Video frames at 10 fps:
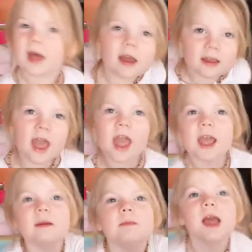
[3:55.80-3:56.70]
to play
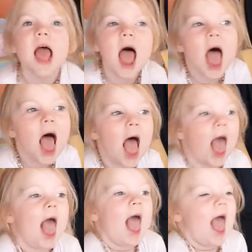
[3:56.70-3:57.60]
a
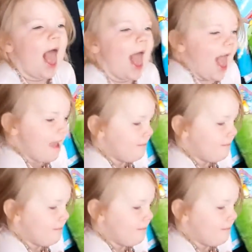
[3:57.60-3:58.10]
game.